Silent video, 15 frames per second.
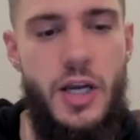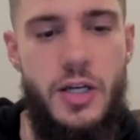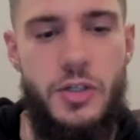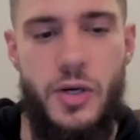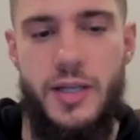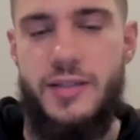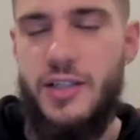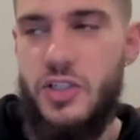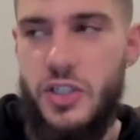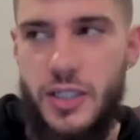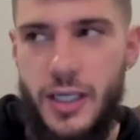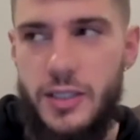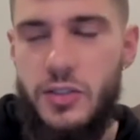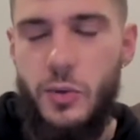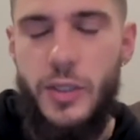
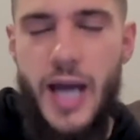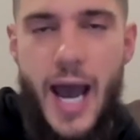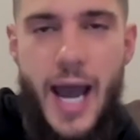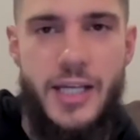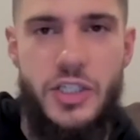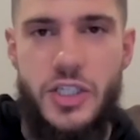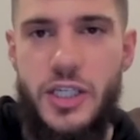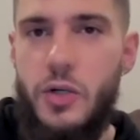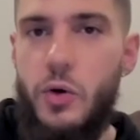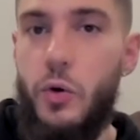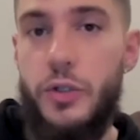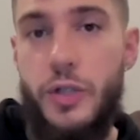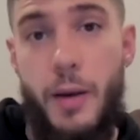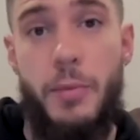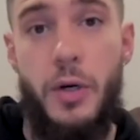transitioning into an ig or
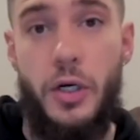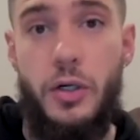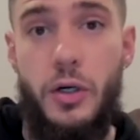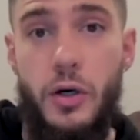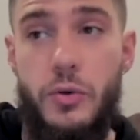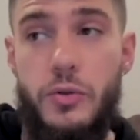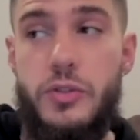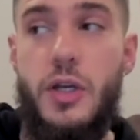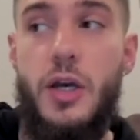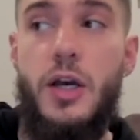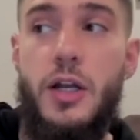number close